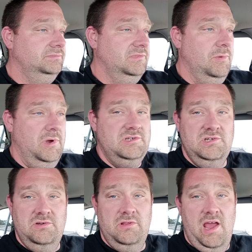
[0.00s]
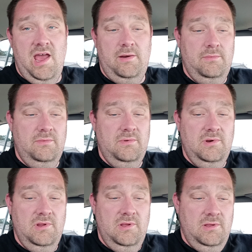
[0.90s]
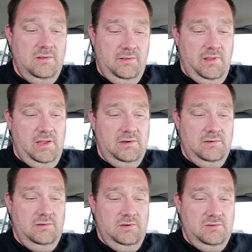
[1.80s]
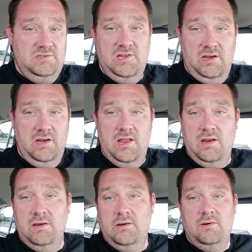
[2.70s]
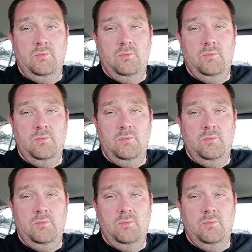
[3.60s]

Once you do that, then you send it in.